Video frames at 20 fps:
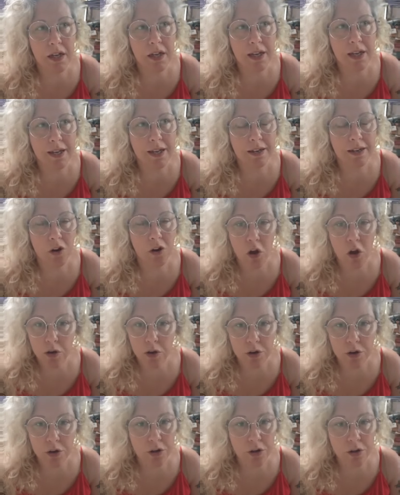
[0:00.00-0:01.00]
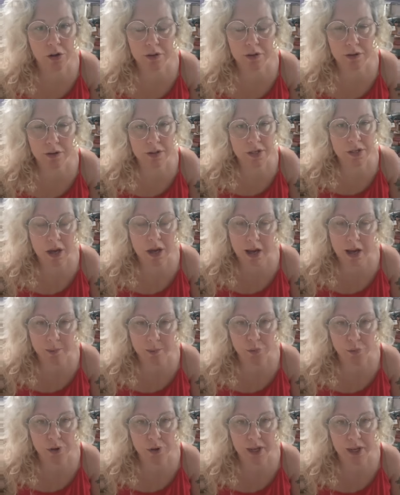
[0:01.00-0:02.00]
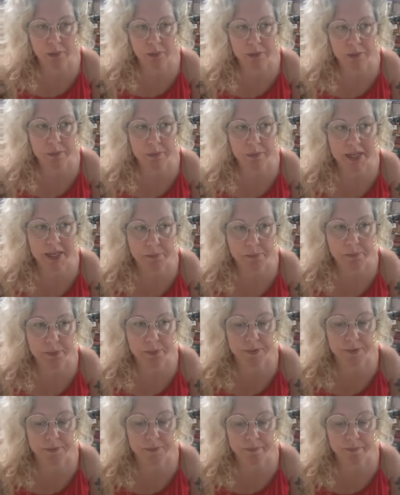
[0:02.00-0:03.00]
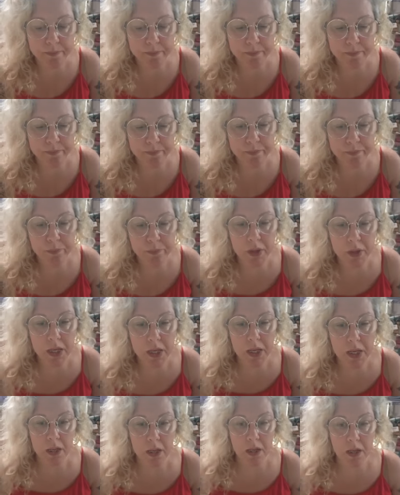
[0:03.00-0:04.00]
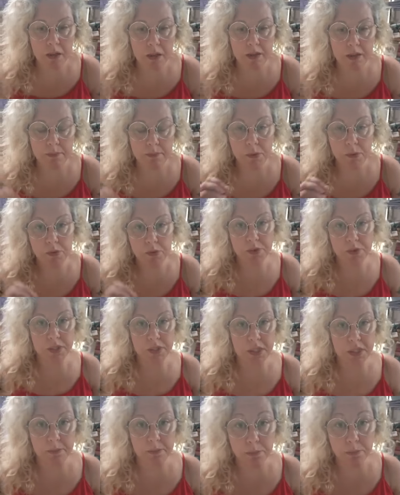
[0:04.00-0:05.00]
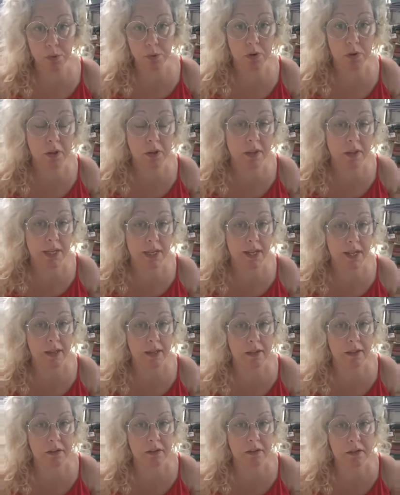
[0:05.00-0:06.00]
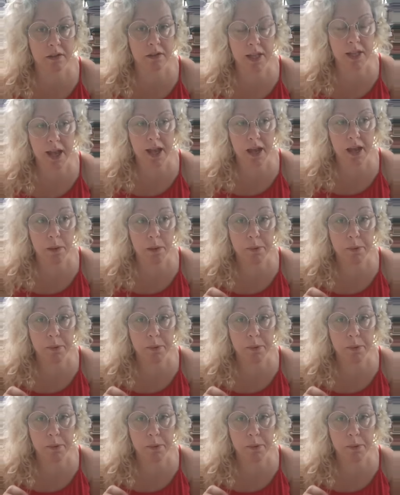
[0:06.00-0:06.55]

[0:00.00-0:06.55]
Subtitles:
in all her time working with people, the most important thing that a